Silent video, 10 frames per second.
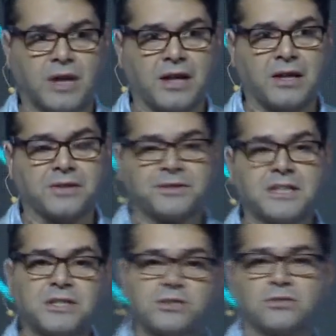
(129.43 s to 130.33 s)
And
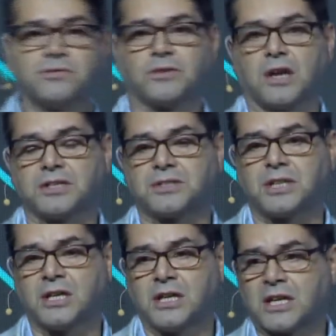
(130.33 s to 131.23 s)
digital for us
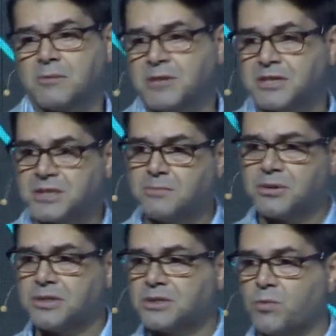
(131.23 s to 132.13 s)
can be as
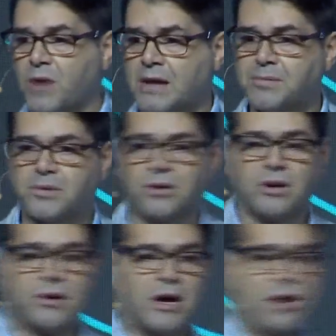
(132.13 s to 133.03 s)
simple as a web,
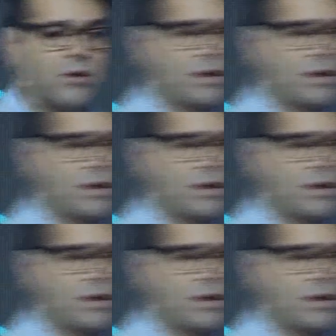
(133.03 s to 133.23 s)
or